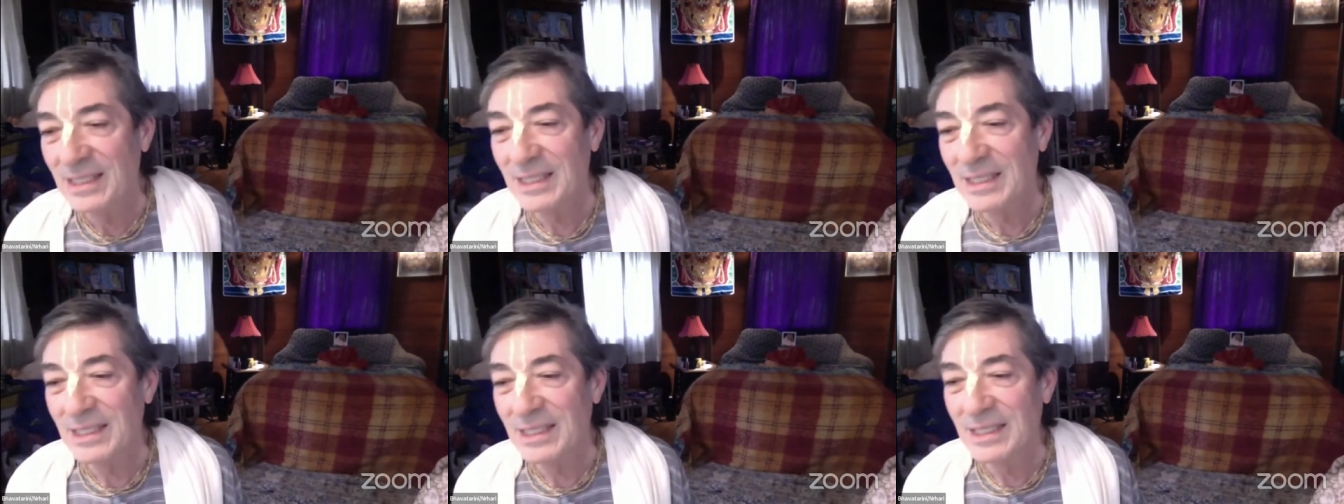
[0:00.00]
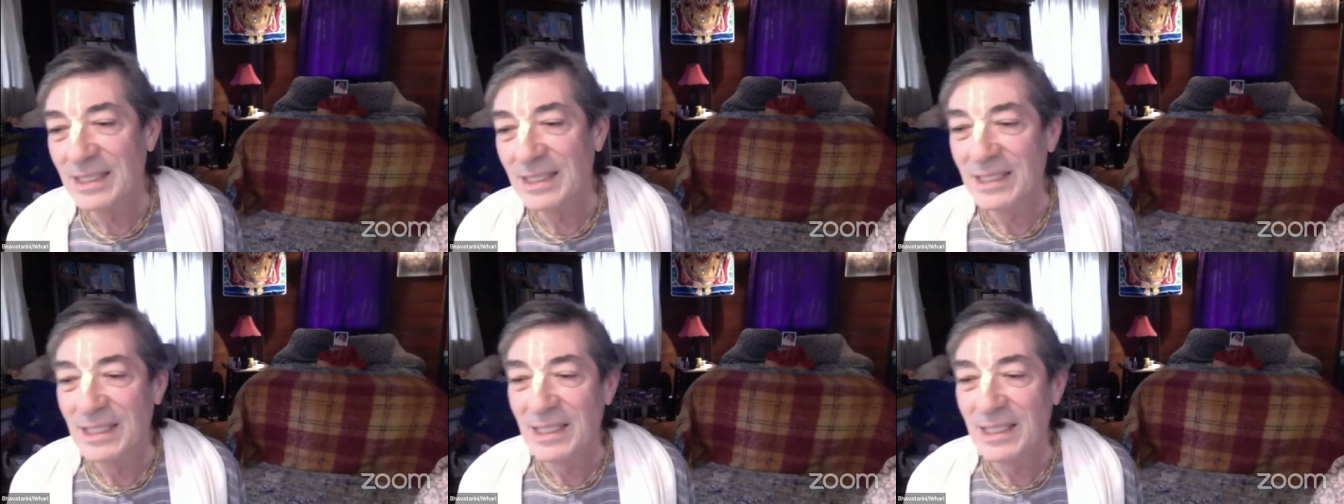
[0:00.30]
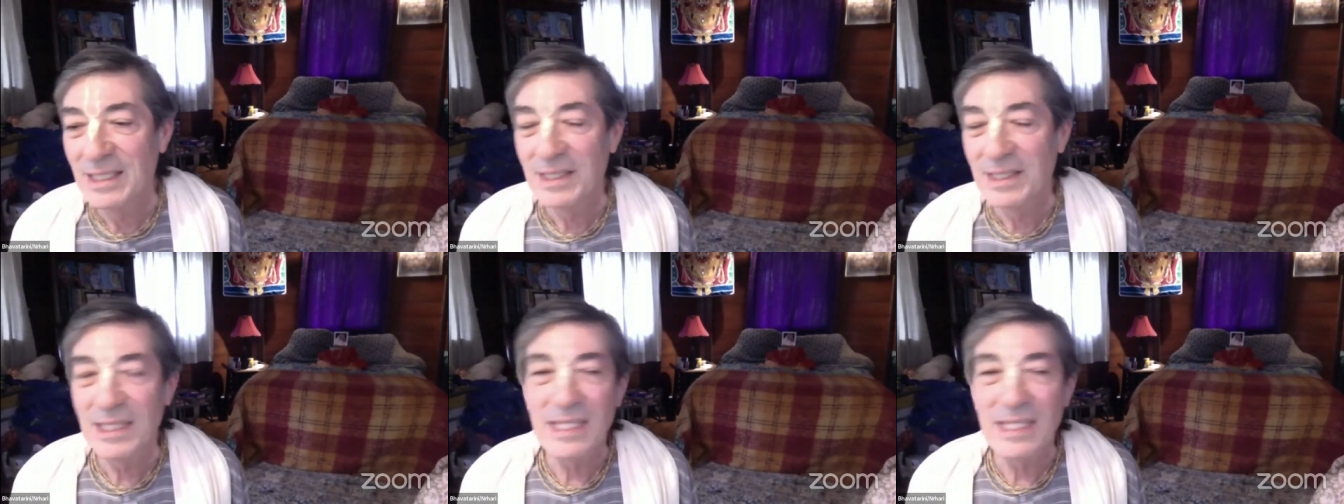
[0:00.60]
And
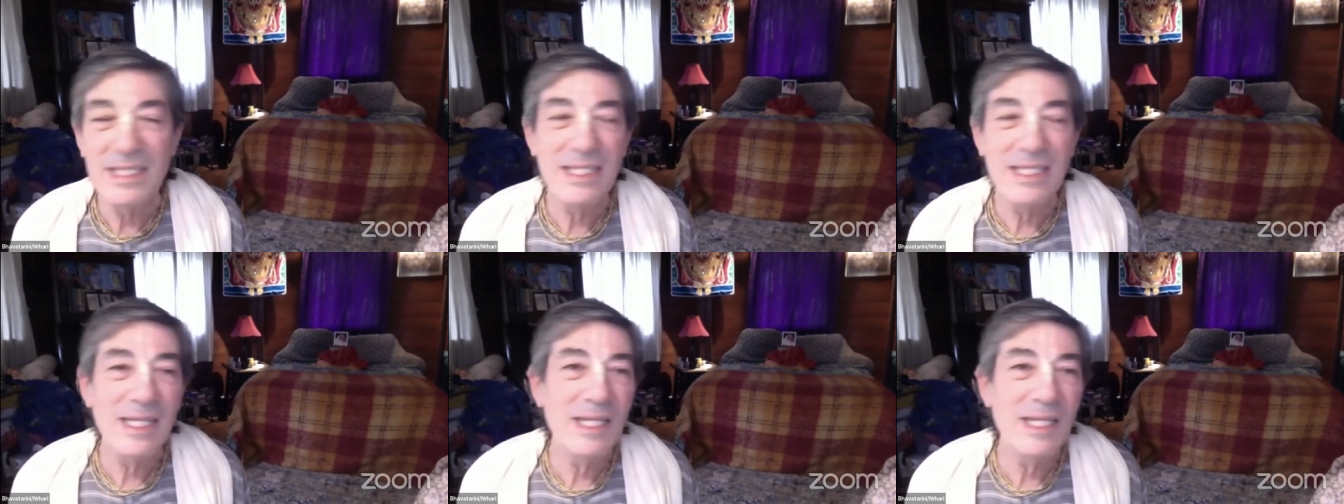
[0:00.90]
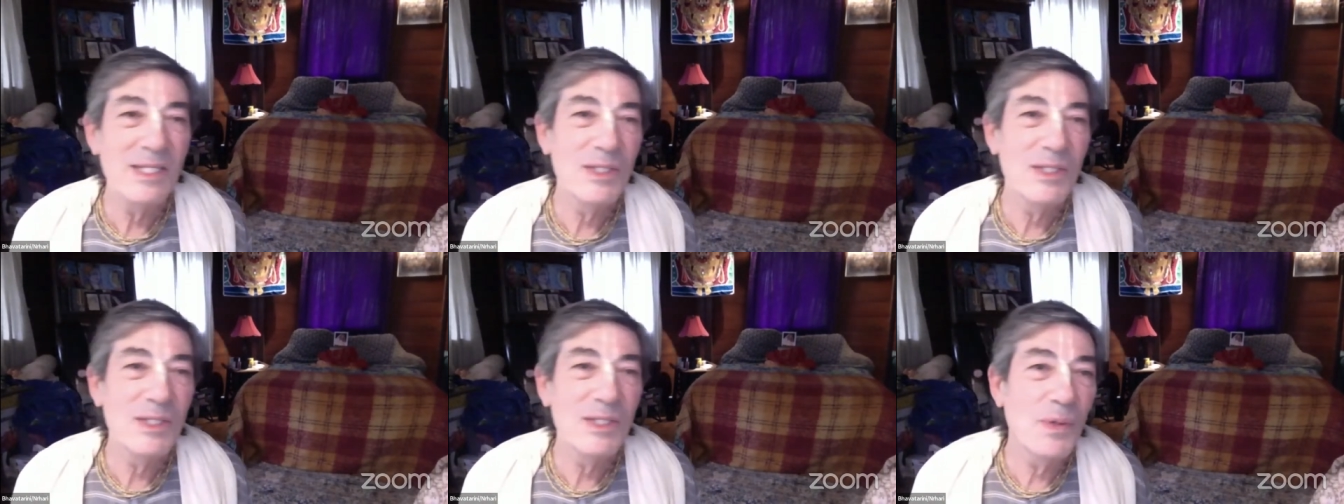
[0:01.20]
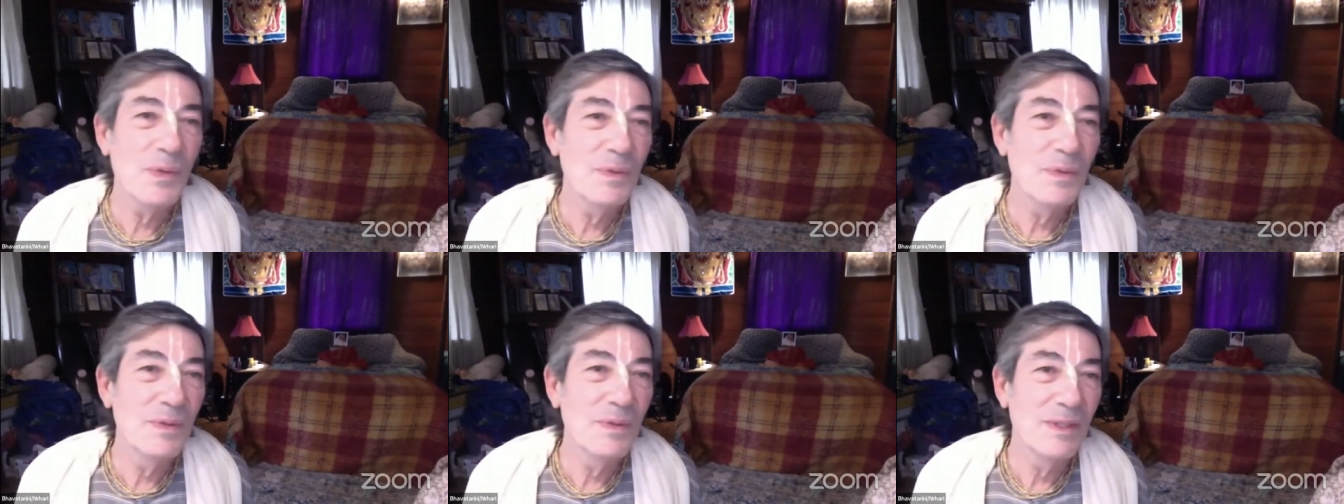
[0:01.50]
things that I
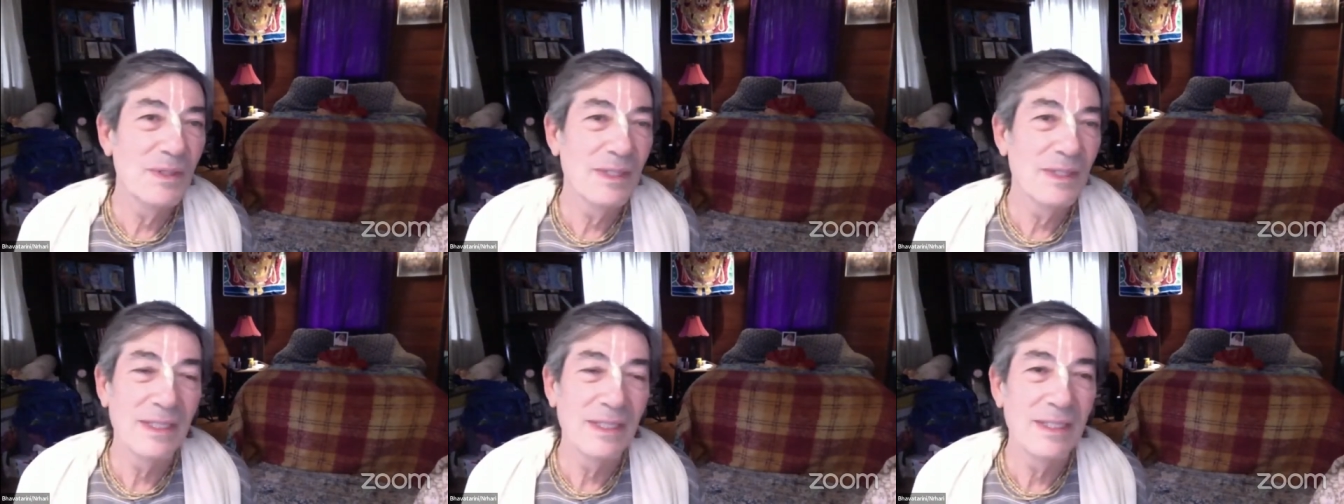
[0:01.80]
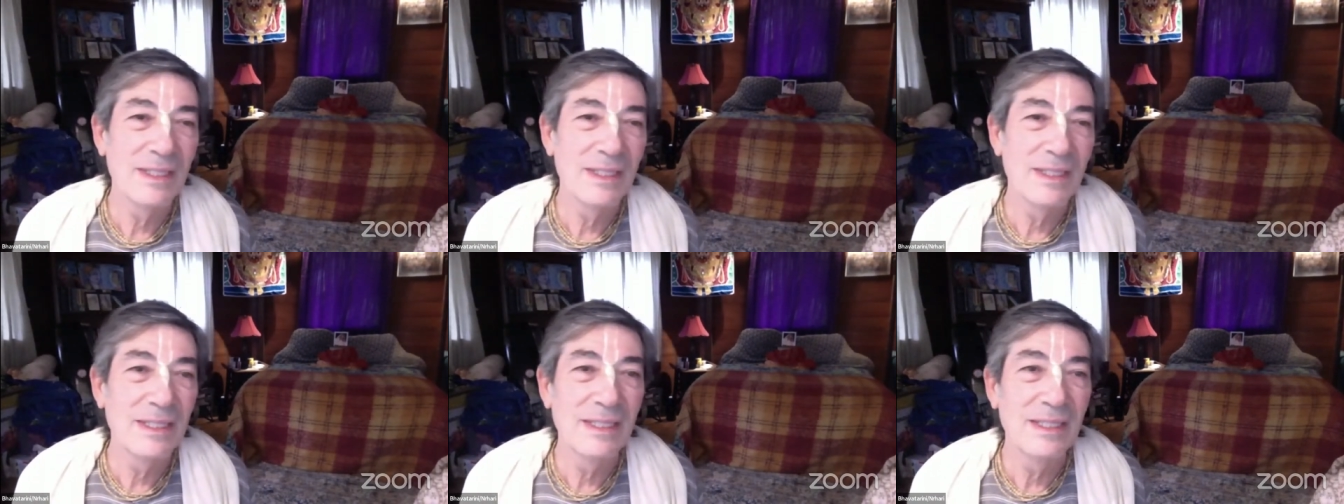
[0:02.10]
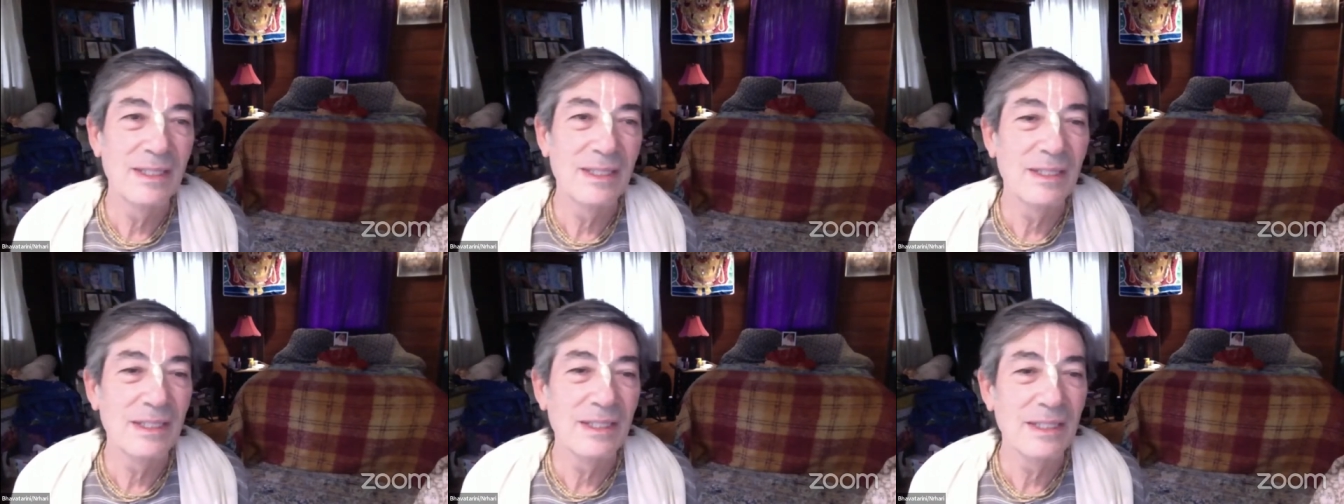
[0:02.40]
saw, mm,
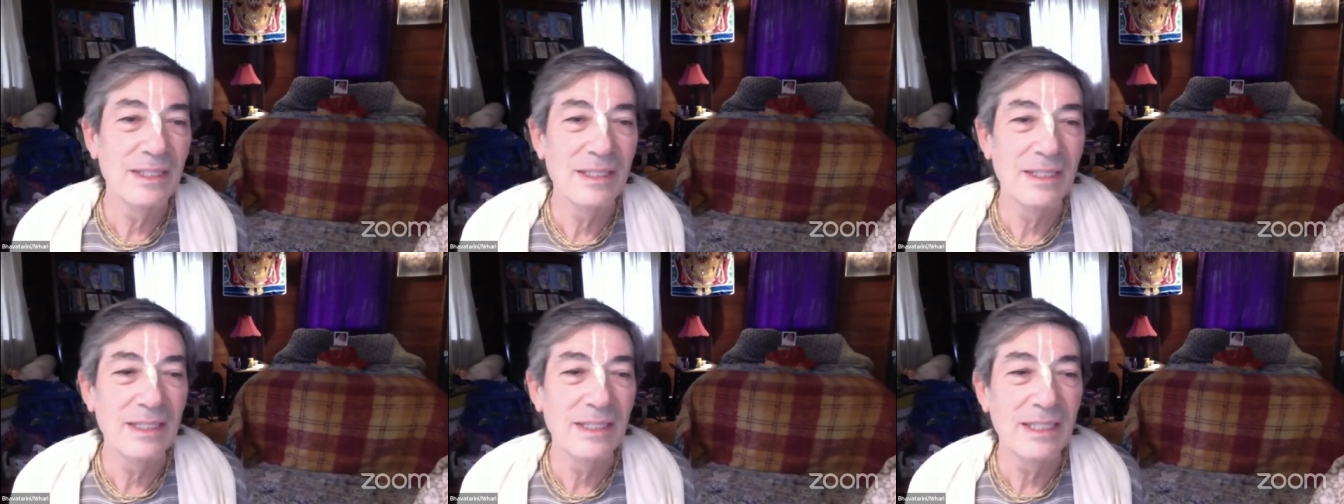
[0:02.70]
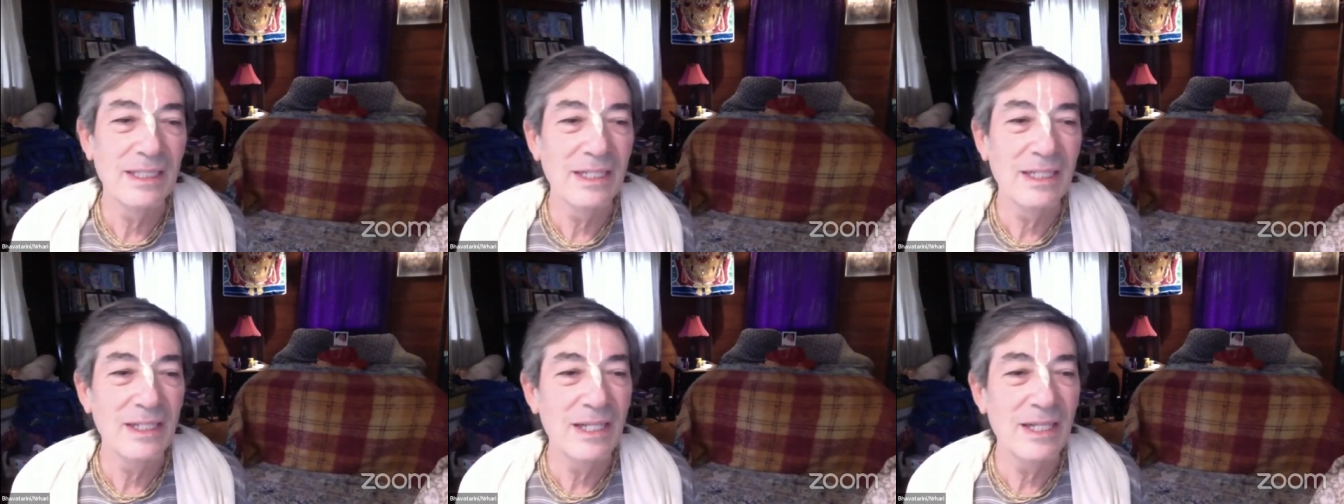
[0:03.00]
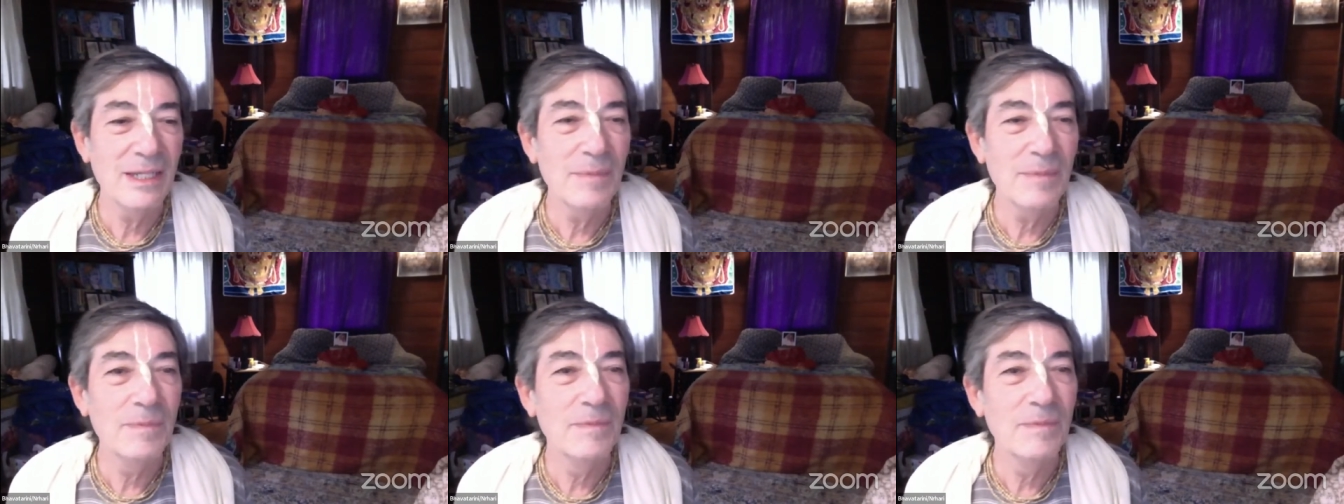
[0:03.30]

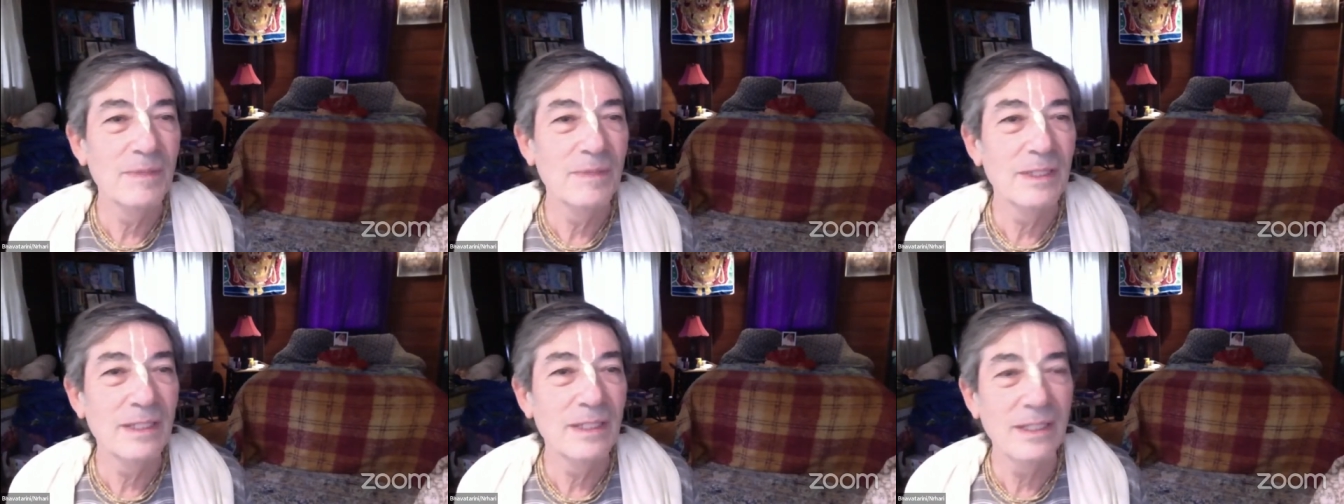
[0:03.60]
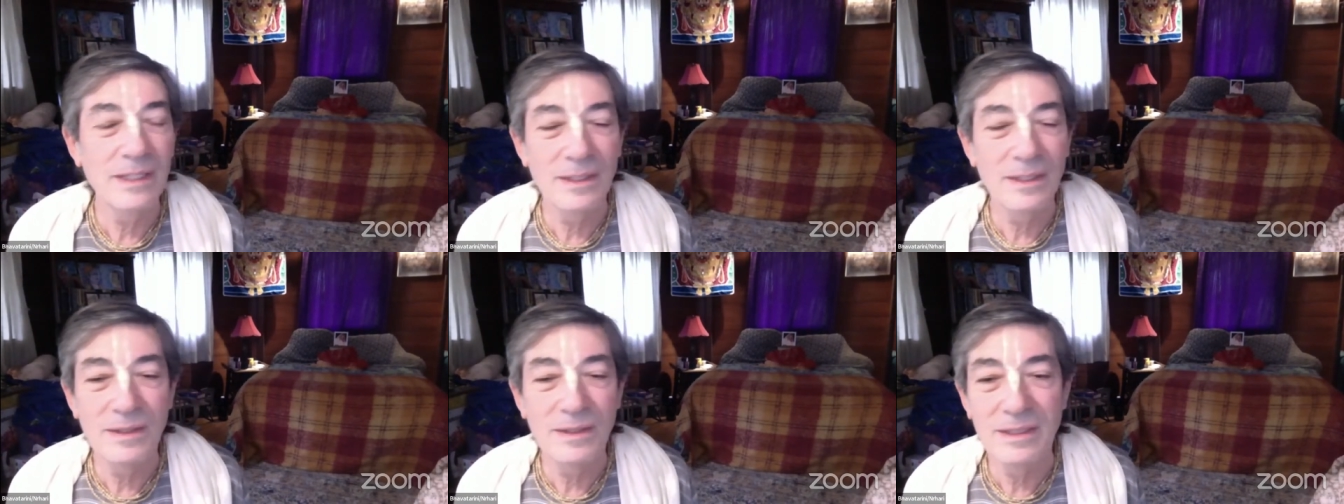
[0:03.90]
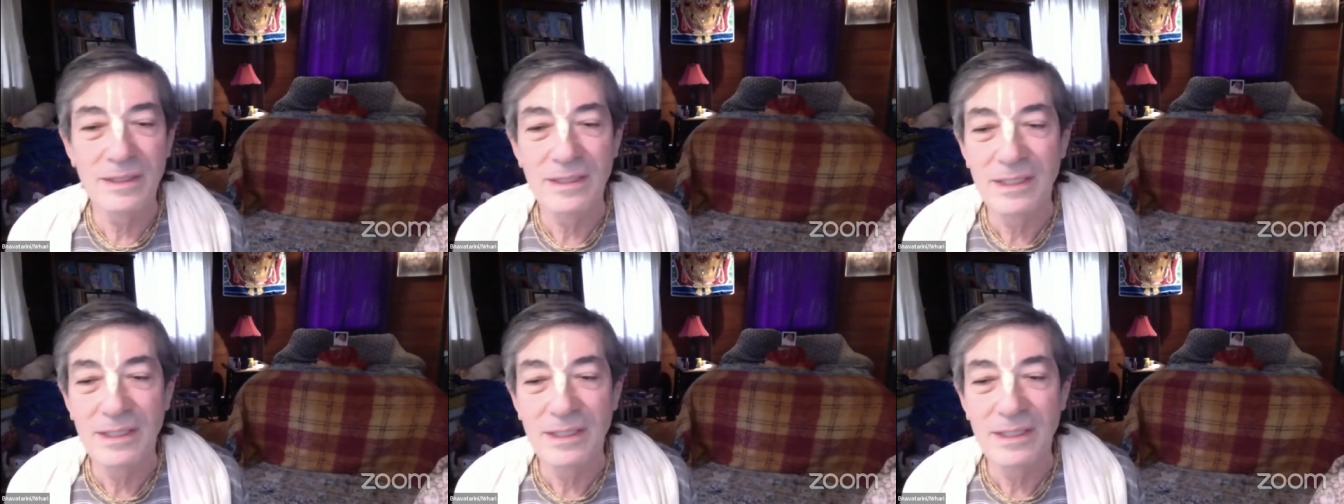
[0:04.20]
like uh,